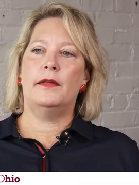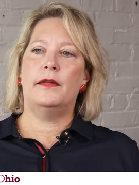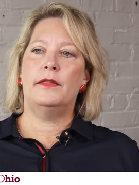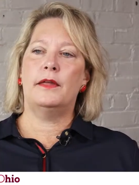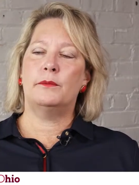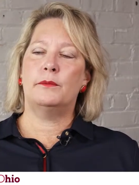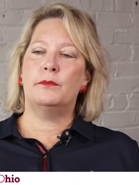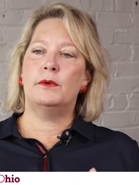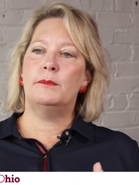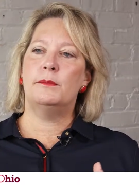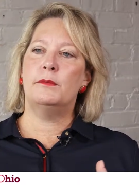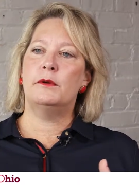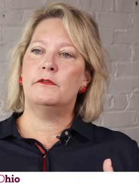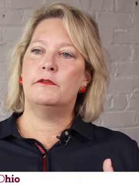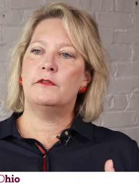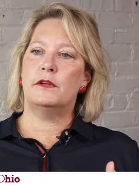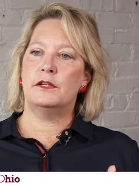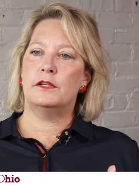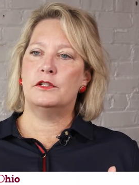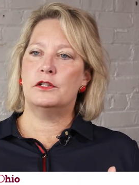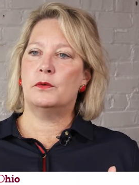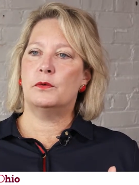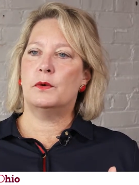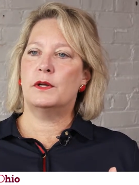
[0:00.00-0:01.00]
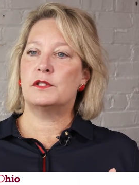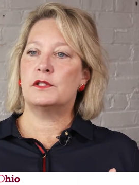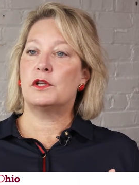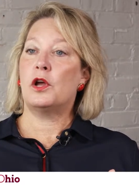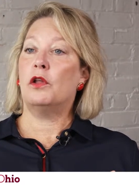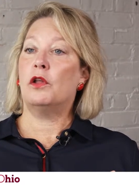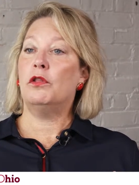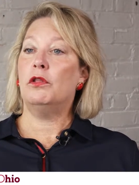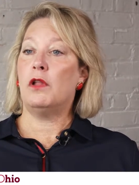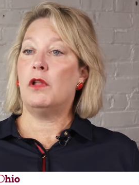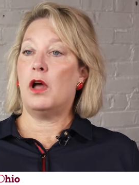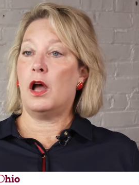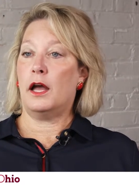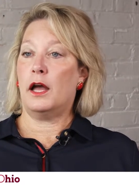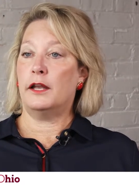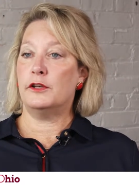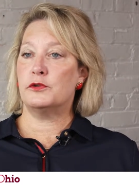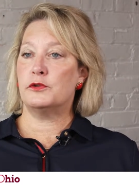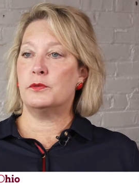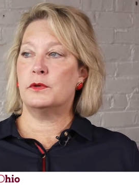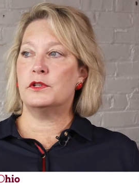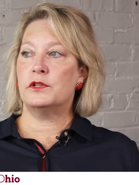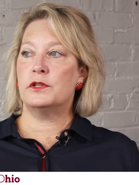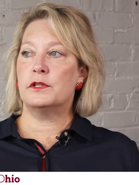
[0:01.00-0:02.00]
And then we move into what's called launch,
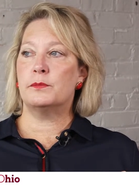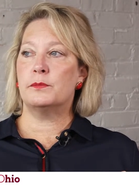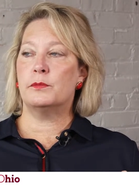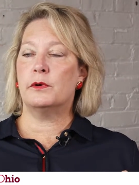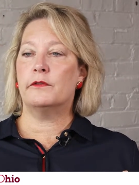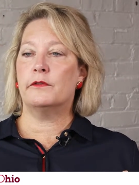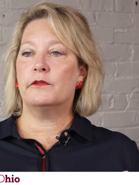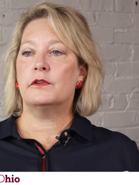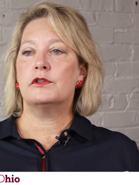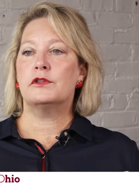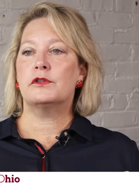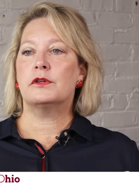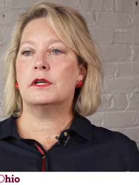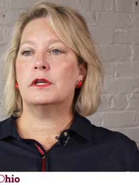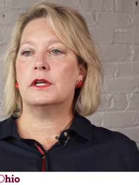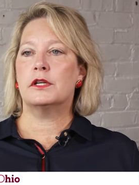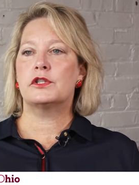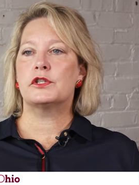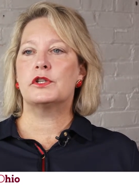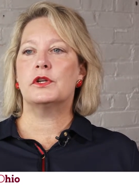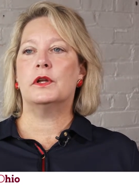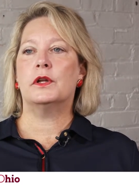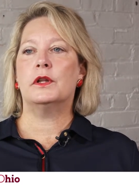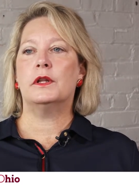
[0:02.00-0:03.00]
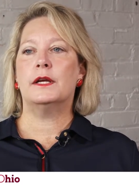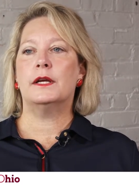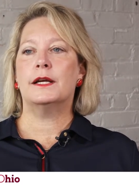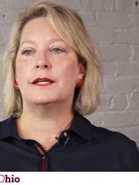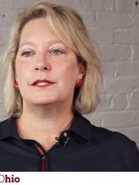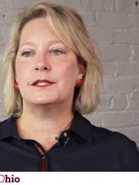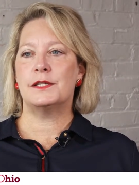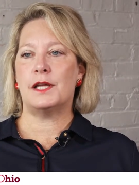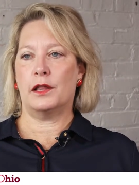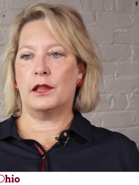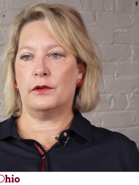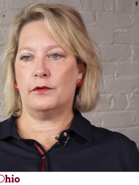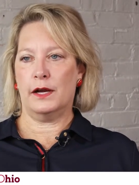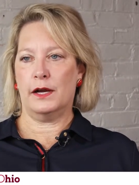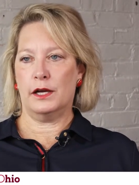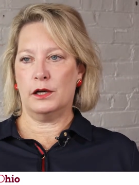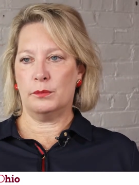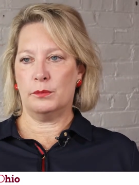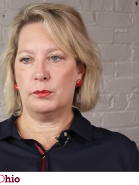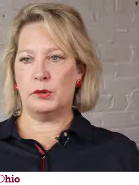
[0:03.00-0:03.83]
which is more of a traditional accelerator